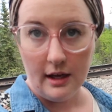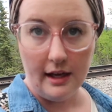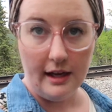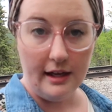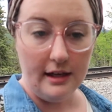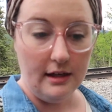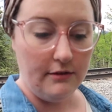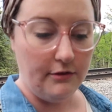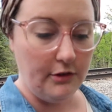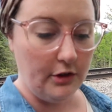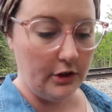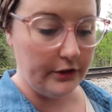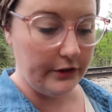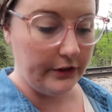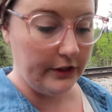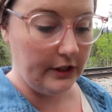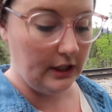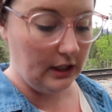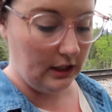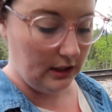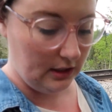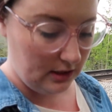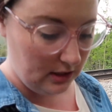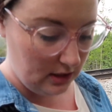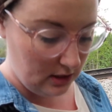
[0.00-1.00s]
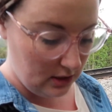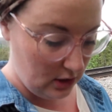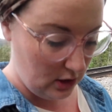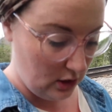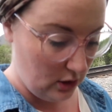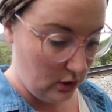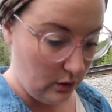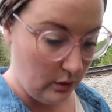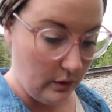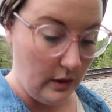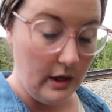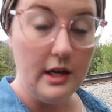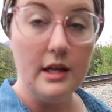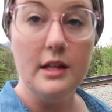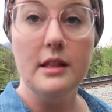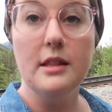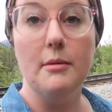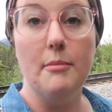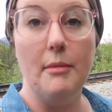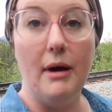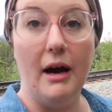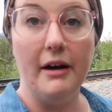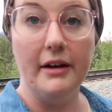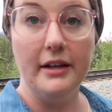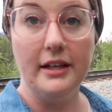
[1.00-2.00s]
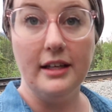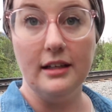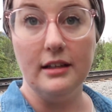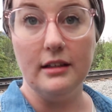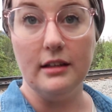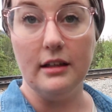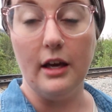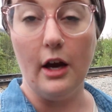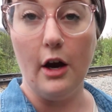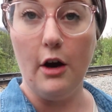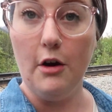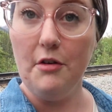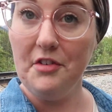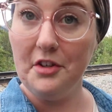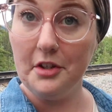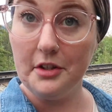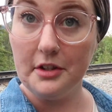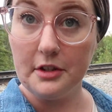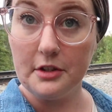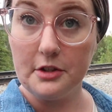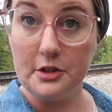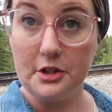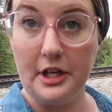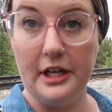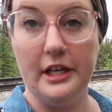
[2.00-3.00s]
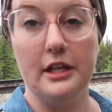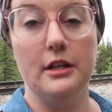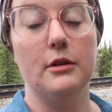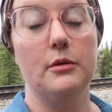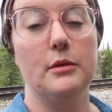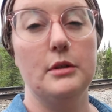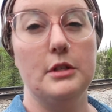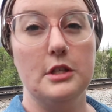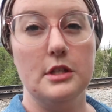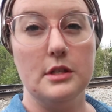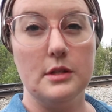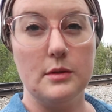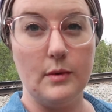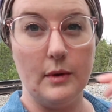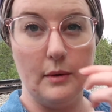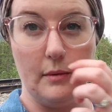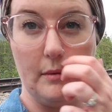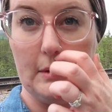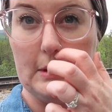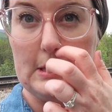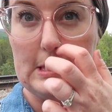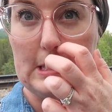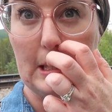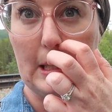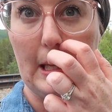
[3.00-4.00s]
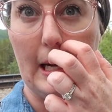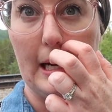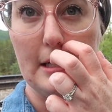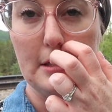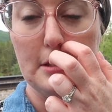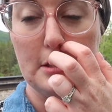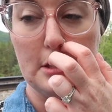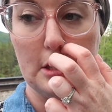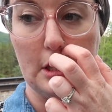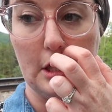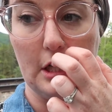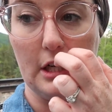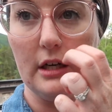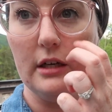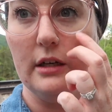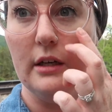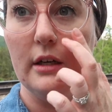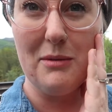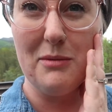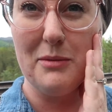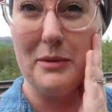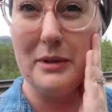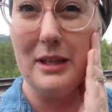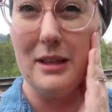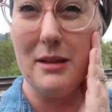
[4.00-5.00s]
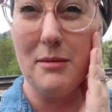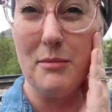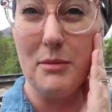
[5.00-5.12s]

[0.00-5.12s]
And if you're looking to do the Mount Healy Overlook Trail, which is one we did last year, probably